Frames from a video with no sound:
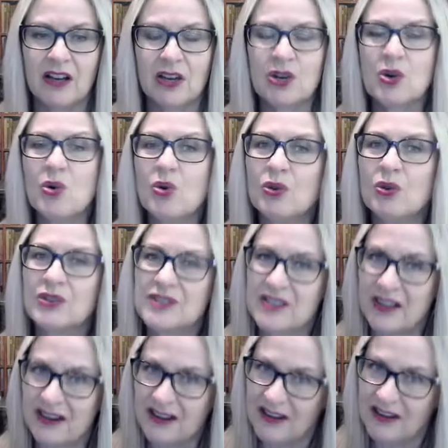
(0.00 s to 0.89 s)
courts
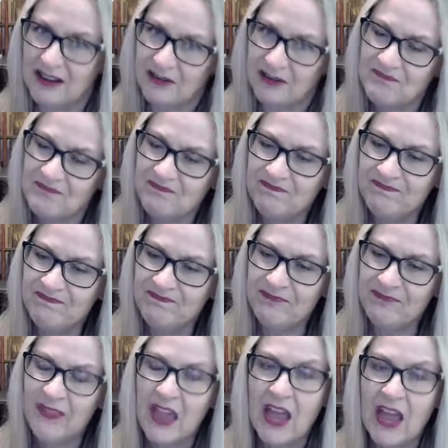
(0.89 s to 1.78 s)
are
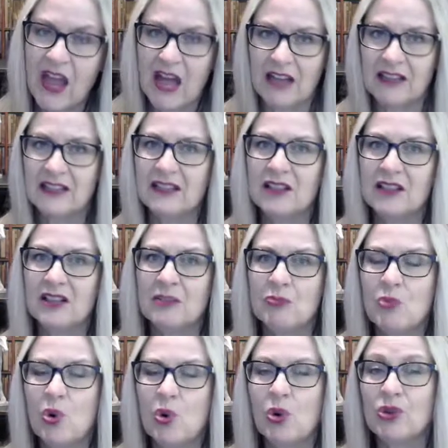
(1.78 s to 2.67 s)
a little
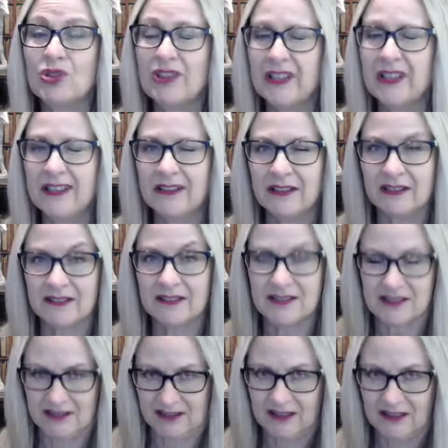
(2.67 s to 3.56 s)
more lenient